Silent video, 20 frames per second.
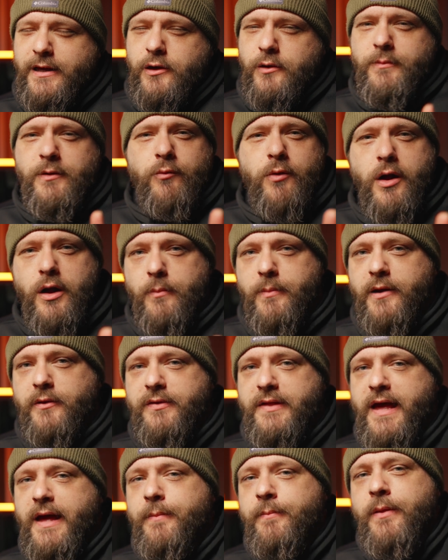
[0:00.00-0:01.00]
could be wrong
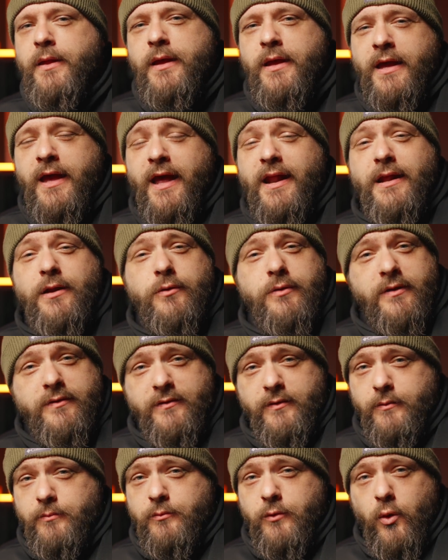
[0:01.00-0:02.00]
about that. And I know
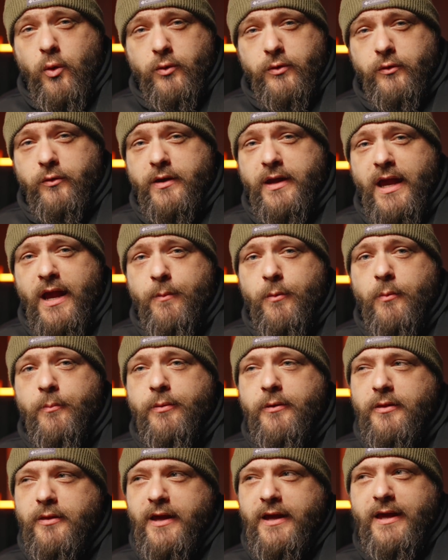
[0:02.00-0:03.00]
that's an older camera,
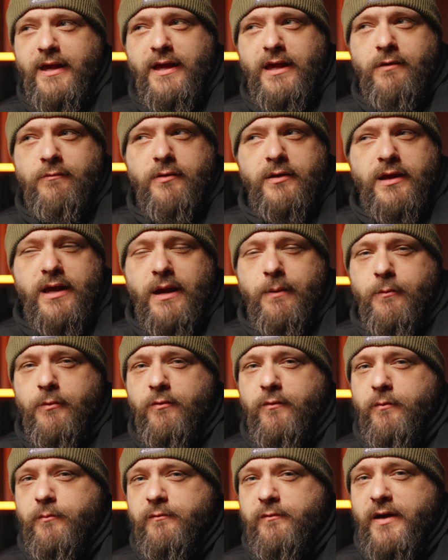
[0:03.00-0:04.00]
but like, even cameras
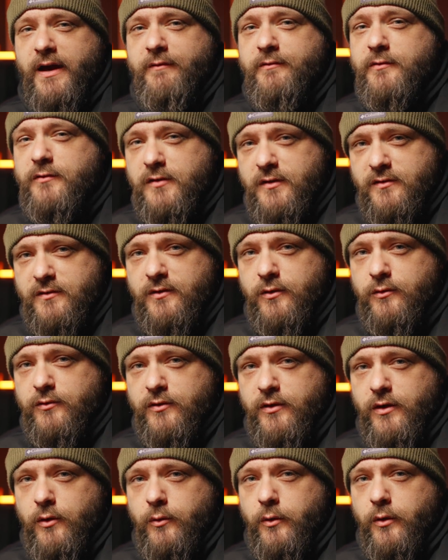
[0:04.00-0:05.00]
from 5 or 6 years
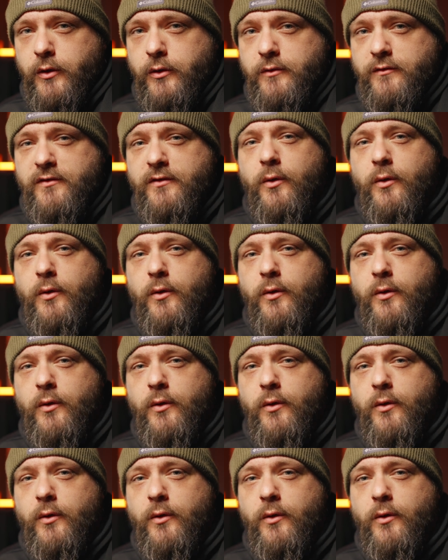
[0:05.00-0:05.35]
ago are good.